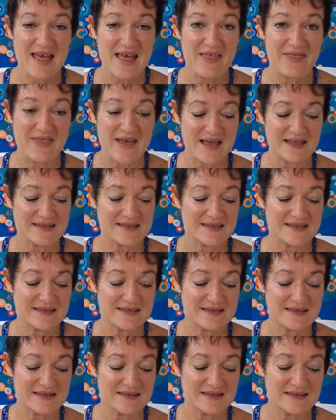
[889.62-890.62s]

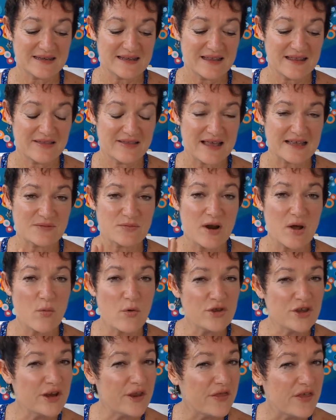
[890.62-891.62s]
that's what I
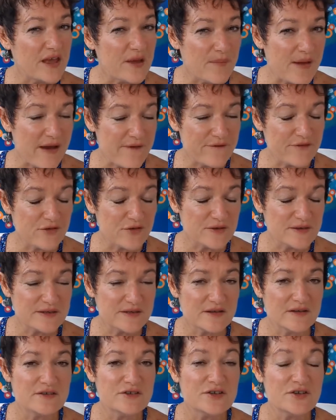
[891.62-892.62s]
want you to think about first
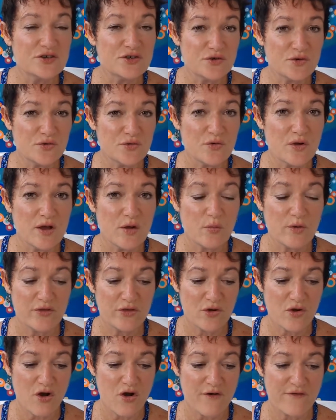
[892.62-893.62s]
to do with
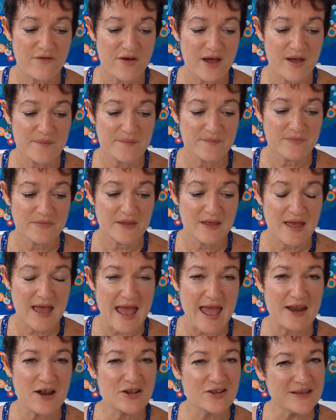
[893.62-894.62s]
your offer.
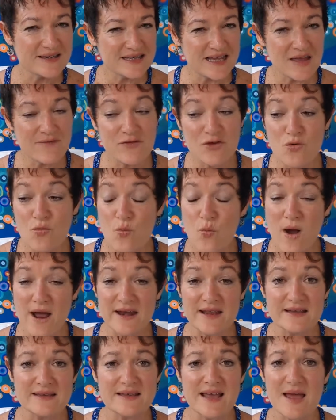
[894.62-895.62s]
And I'll just give you one
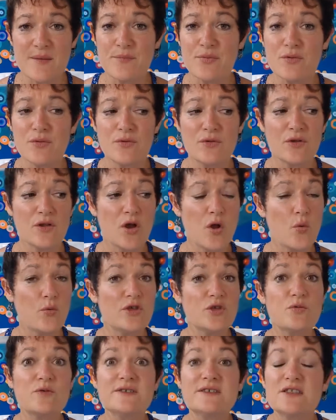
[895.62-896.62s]
example,
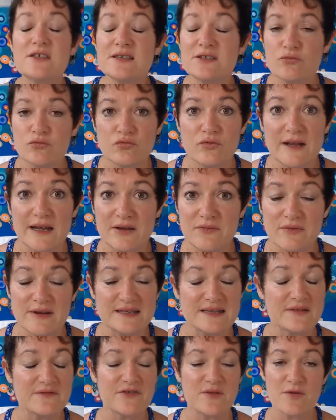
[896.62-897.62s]
which was just really
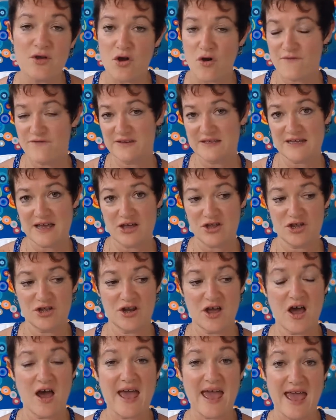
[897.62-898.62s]
recent from a conversation
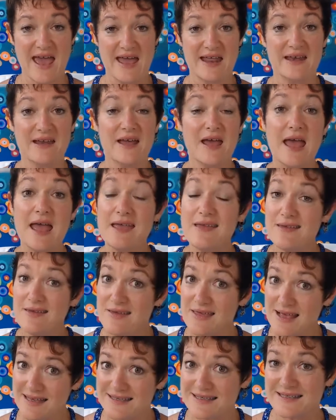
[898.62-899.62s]
I had
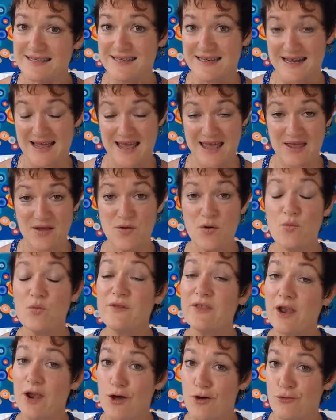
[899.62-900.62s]
yesterday with
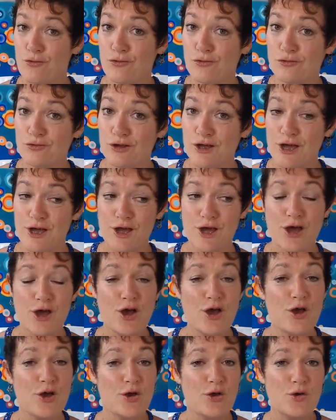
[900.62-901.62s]
a local
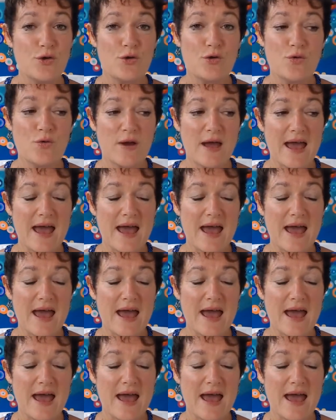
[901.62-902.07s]
who